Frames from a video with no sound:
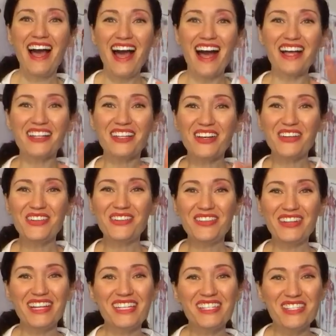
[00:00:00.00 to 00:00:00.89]

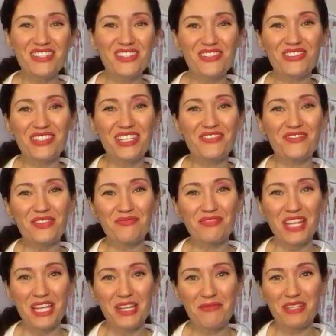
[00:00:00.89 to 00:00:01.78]
Hello, it's Julie from
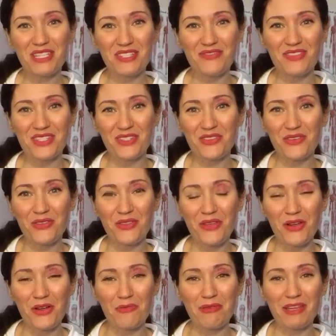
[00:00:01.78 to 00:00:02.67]
Lady Vits Physical
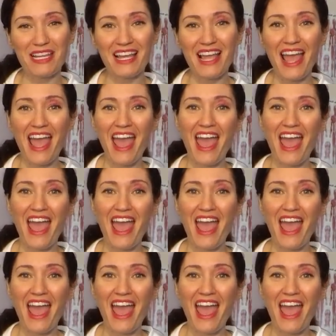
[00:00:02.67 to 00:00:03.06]
Therapy,